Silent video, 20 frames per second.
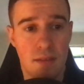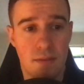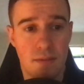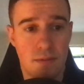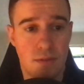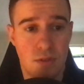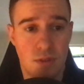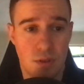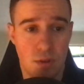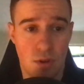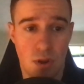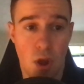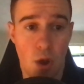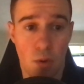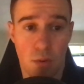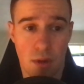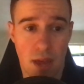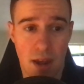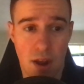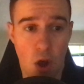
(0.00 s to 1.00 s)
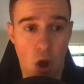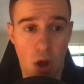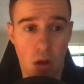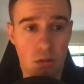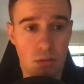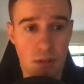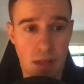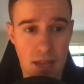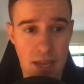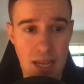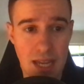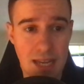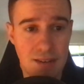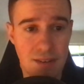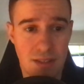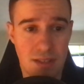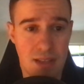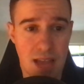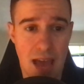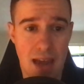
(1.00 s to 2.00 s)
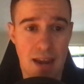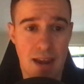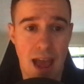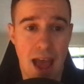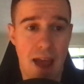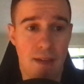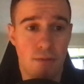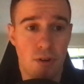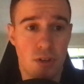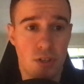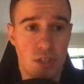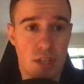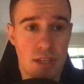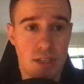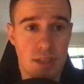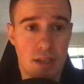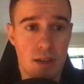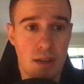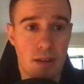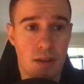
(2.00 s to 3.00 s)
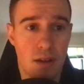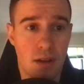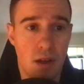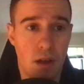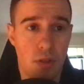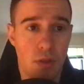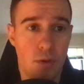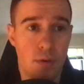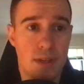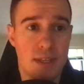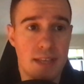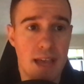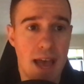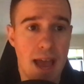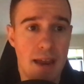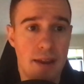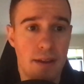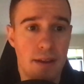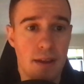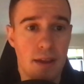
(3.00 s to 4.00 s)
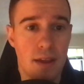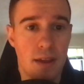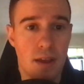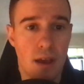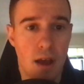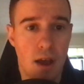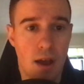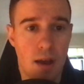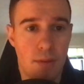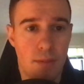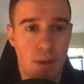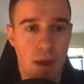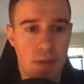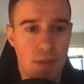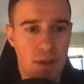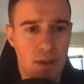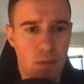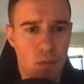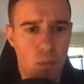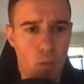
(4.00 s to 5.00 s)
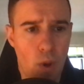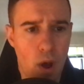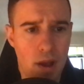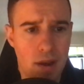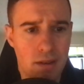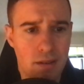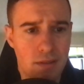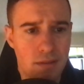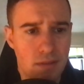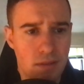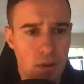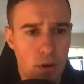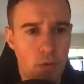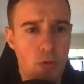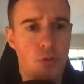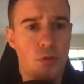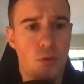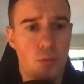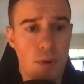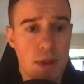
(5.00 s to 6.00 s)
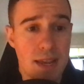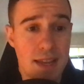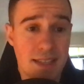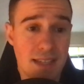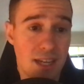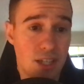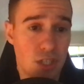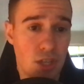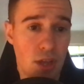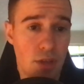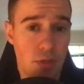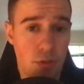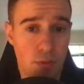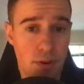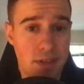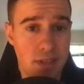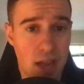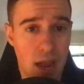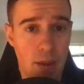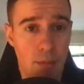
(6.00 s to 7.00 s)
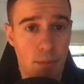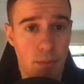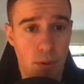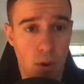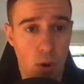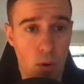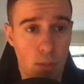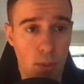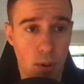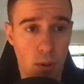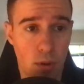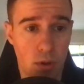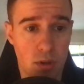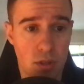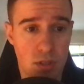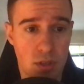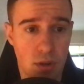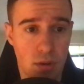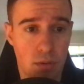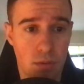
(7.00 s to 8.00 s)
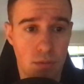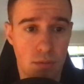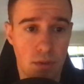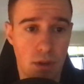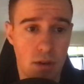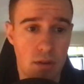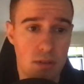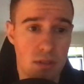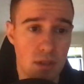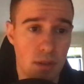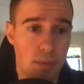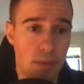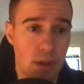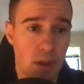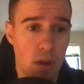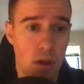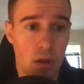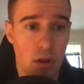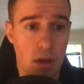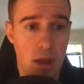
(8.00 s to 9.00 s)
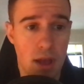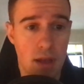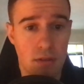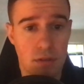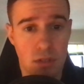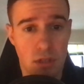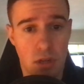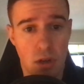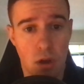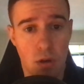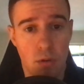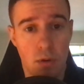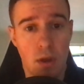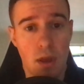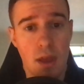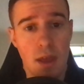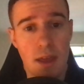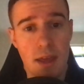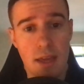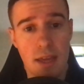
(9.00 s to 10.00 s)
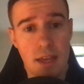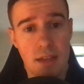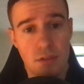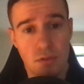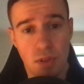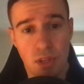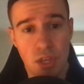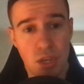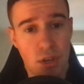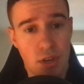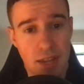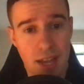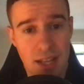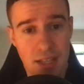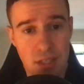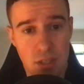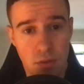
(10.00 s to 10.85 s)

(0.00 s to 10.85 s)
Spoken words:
to note at all. Like, he had an average season, although he's had, I think, 1 or 3. He's actually a 3-time Pro Bowler, so there's something else to know. He's really good against the